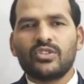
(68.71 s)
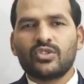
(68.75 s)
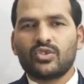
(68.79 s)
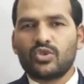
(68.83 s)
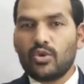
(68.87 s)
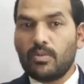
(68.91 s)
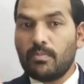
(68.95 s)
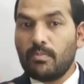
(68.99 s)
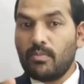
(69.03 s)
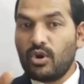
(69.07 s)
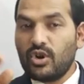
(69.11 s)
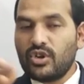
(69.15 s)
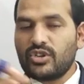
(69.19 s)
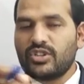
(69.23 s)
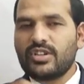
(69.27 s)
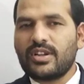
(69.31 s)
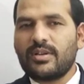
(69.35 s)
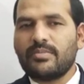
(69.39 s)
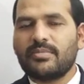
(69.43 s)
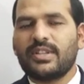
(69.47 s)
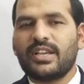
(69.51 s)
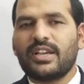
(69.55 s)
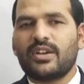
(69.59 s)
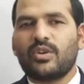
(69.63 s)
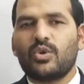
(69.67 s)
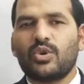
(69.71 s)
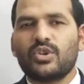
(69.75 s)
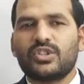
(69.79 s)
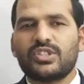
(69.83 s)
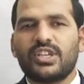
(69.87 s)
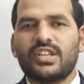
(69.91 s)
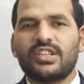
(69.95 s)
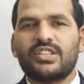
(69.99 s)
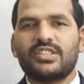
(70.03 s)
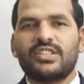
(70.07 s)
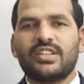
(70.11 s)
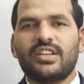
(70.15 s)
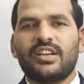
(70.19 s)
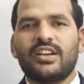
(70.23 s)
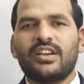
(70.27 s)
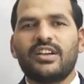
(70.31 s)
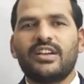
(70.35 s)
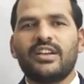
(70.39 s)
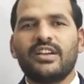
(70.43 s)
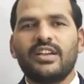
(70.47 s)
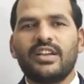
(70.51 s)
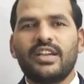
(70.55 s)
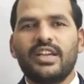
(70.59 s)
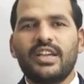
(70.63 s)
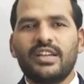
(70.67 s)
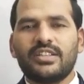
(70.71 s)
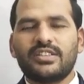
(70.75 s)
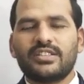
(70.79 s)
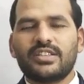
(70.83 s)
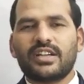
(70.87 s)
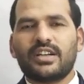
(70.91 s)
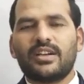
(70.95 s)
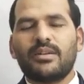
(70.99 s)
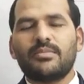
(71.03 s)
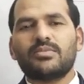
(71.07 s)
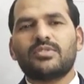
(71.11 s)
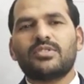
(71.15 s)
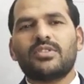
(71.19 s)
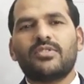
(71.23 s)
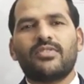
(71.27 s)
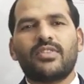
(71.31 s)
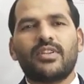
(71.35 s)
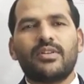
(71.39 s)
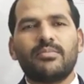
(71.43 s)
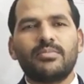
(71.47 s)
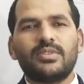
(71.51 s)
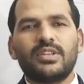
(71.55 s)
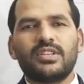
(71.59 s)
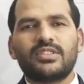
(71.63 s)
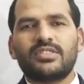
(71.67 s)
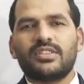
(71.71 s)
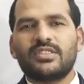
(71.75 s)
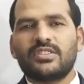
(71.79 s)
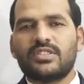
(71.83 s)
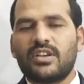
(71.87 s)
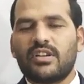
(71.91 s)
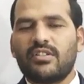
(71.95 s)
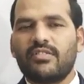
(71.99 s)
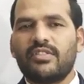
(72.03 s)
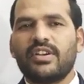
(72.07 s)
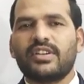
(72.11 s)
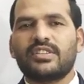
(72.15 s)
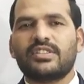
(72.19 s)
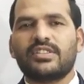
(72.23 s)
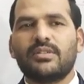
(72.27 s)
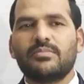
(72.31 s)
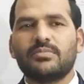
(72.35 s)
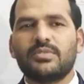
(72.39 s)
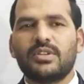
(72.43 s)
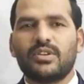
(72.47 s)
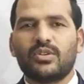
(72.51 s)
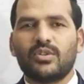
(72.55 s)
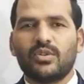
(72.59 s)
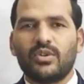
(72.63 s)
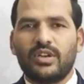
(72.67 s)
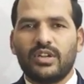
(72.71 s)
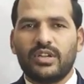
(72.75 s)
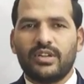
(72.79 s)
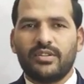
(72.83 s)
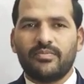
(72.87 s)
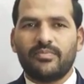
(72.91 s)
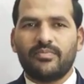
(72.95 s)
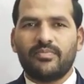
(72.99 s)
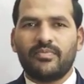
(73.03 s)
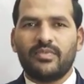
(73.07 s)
so most of the questions comes from this surveying subject only,